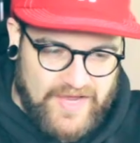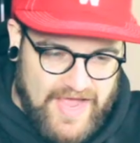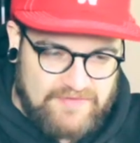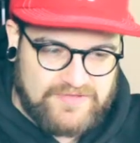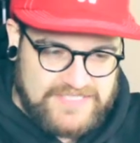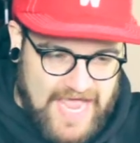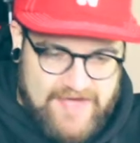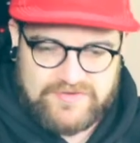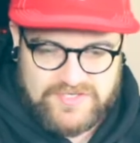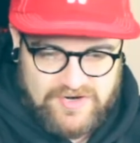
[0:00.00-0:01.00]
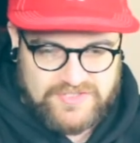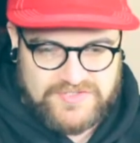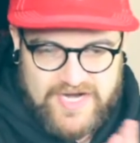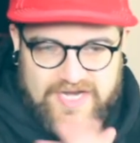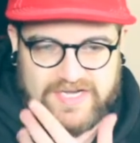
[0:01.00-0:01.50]
we have these
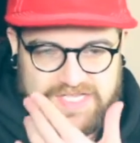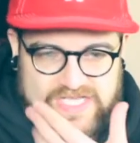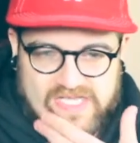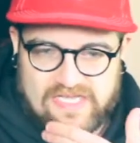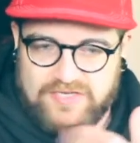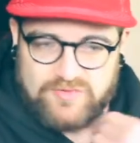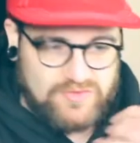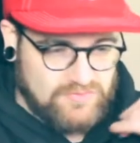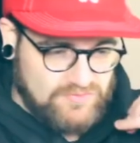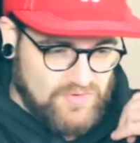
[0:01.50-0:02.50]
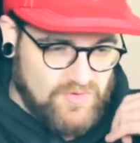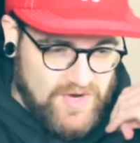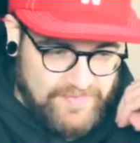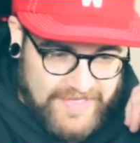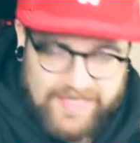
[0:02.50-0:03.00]
avatars, right? And you can throw
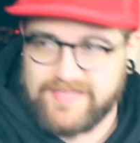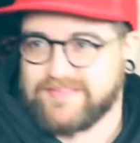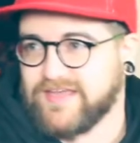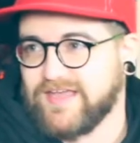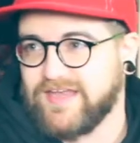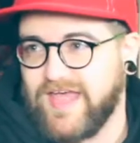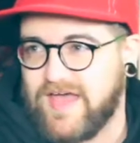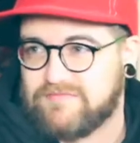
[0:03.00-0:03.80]
up anything and